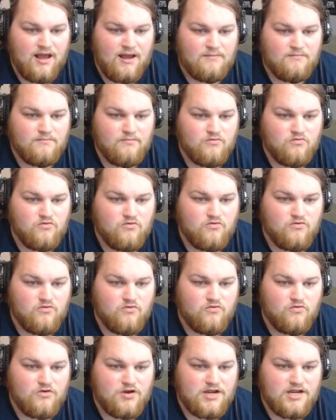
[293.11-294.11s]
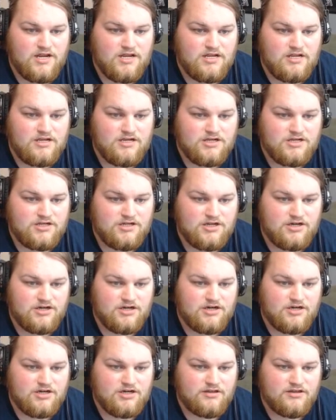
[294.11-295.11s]
I'm pretty
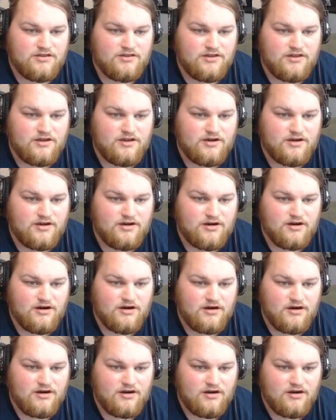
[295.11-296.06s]
sure they're